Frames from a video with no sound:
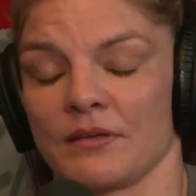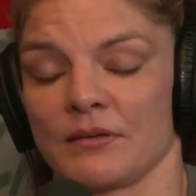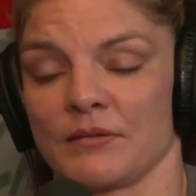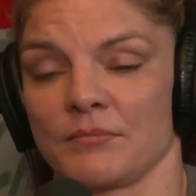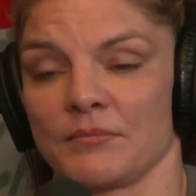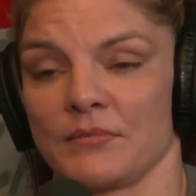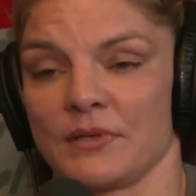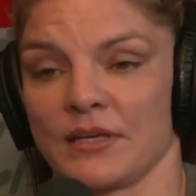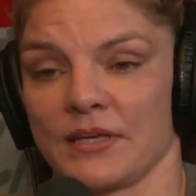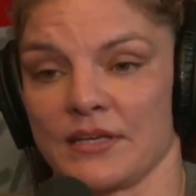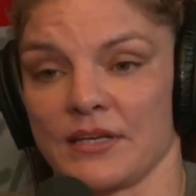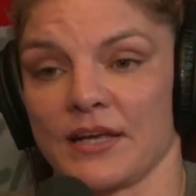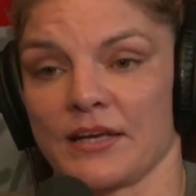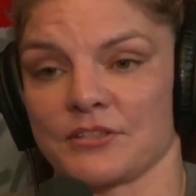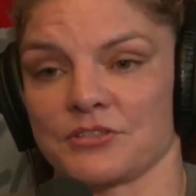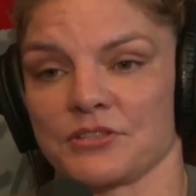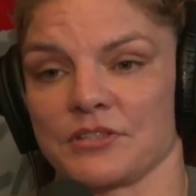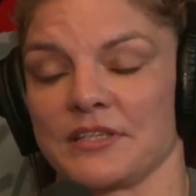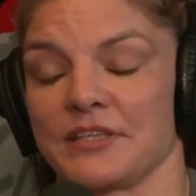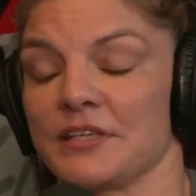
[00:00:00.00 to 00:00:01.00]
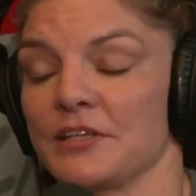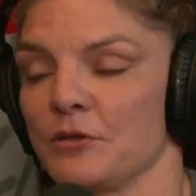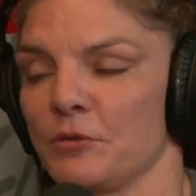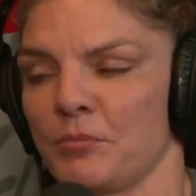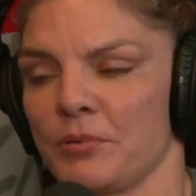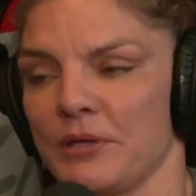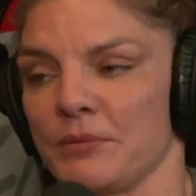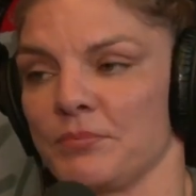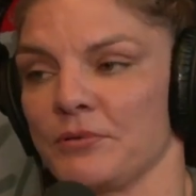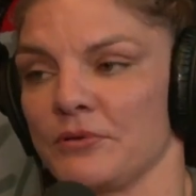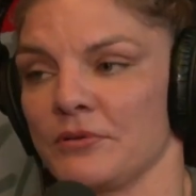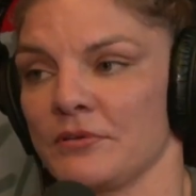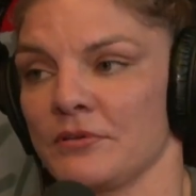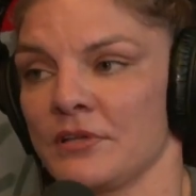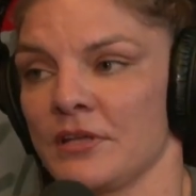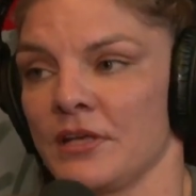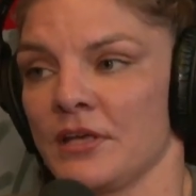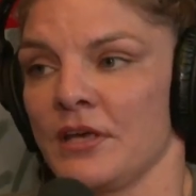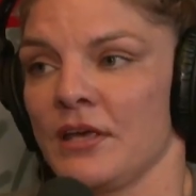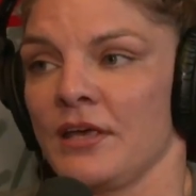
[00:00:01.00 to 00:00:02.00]
it can actually kill people.
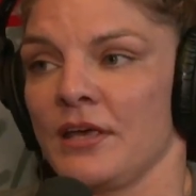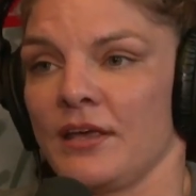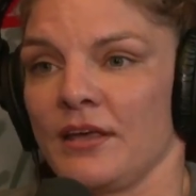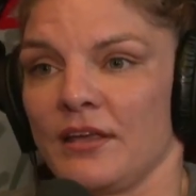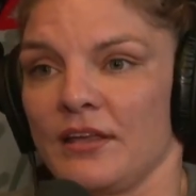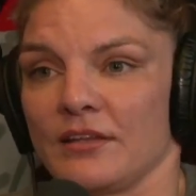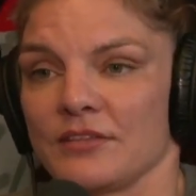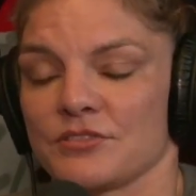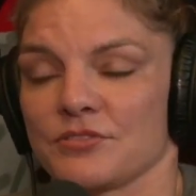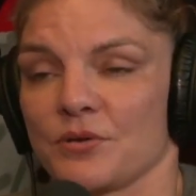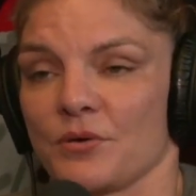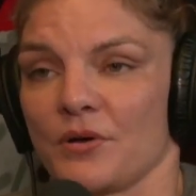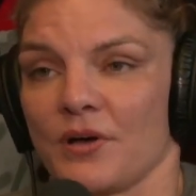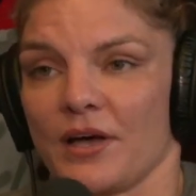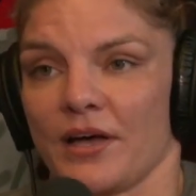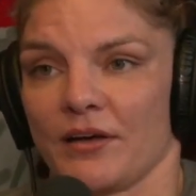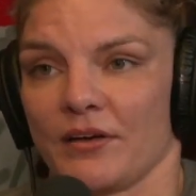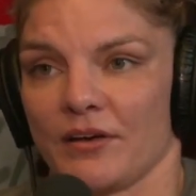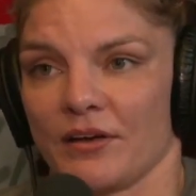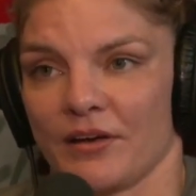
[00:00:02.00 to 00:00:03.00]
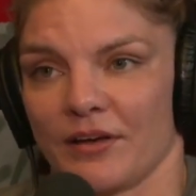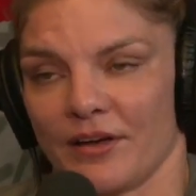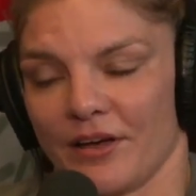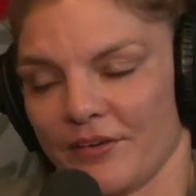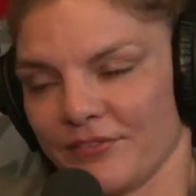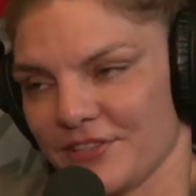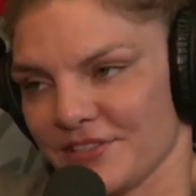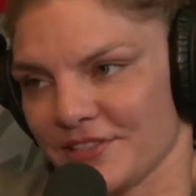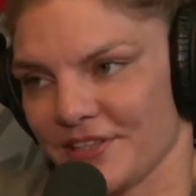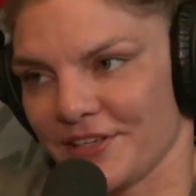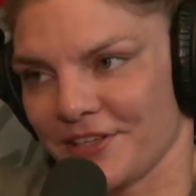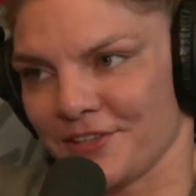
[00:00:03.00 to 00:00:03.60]
And so obviously I didn't